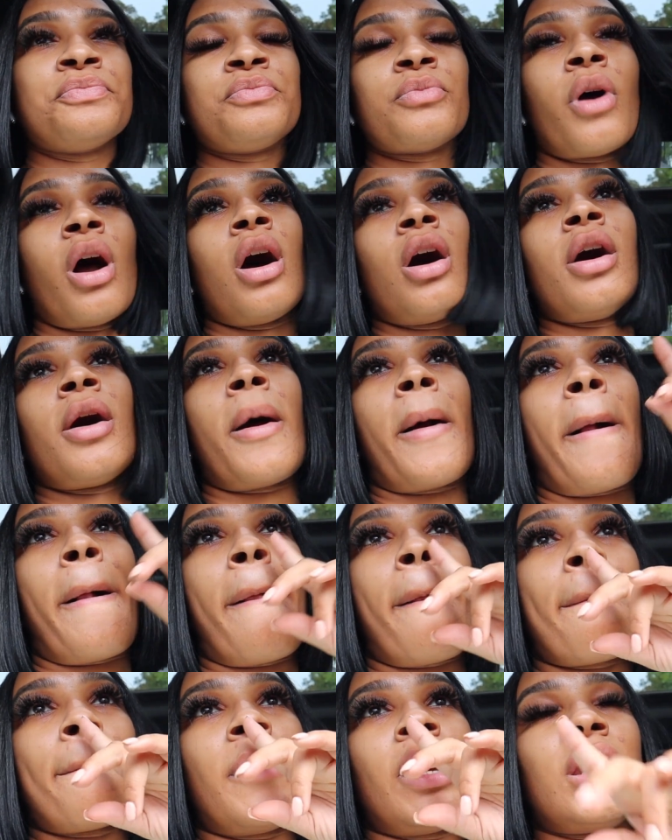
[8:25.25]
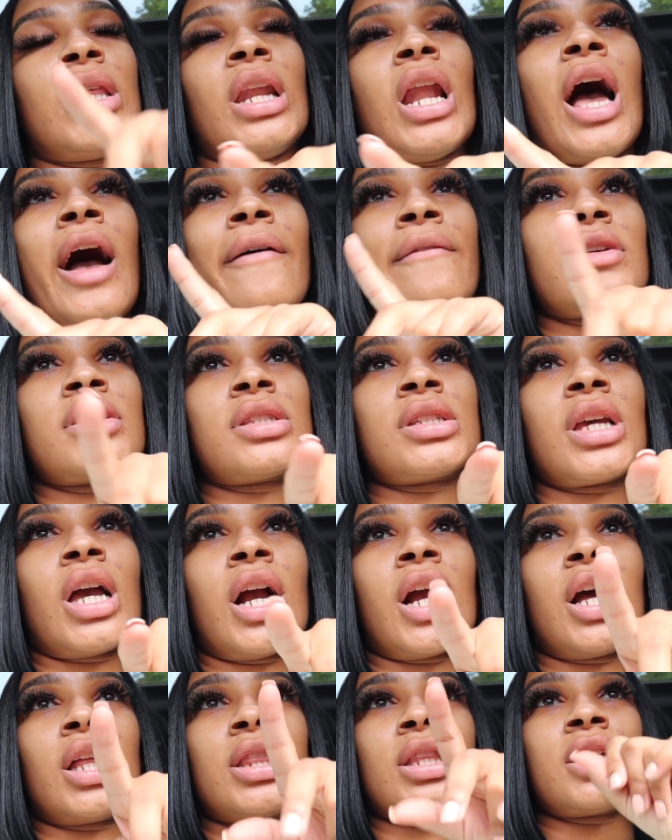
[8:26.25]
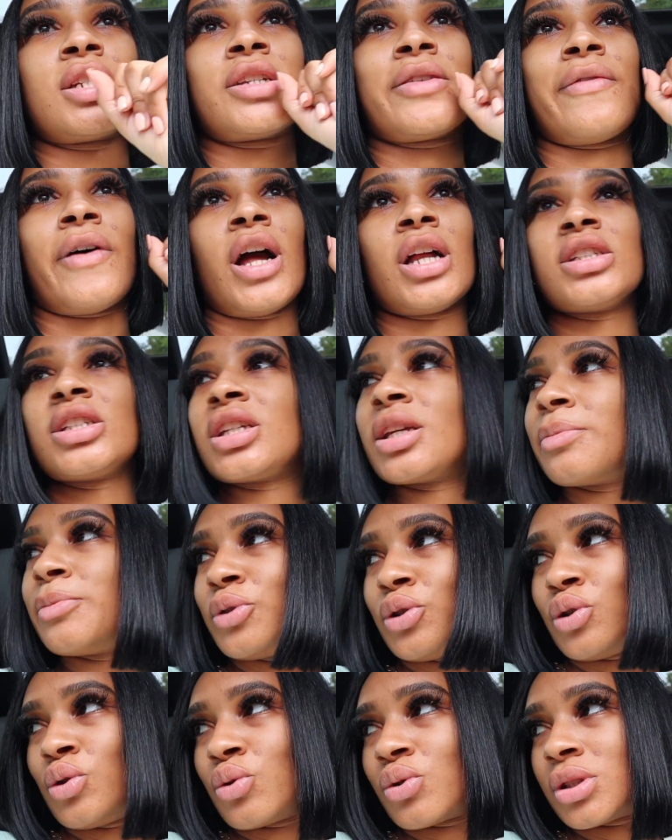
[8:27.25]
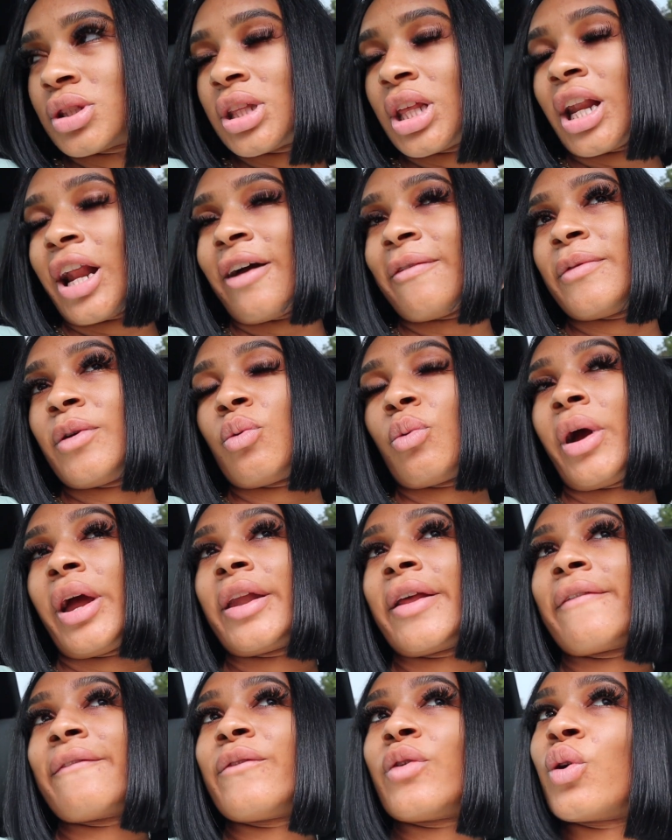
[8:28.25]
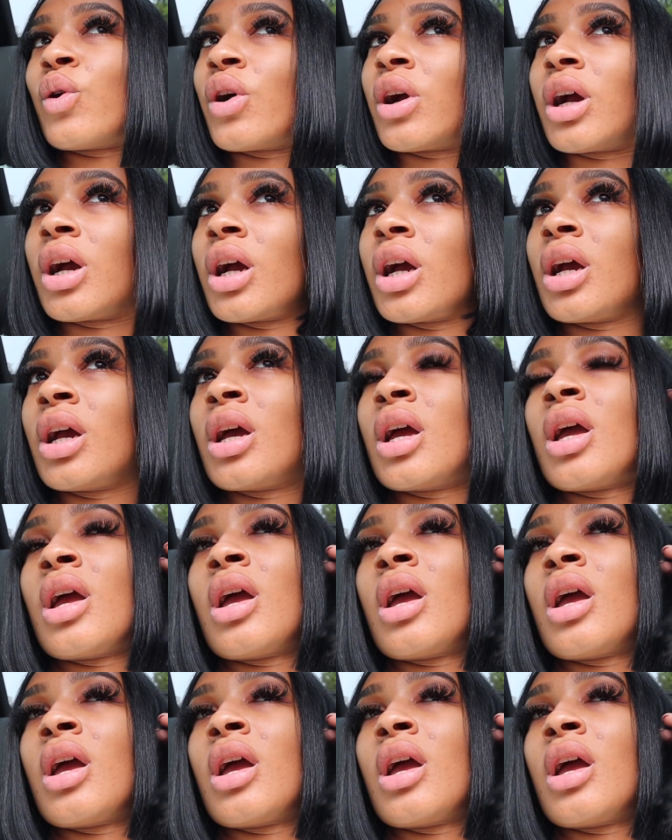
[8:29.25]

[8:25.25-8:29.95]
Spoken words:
And then obviously I got the Givenchy boots that I've been waiting for.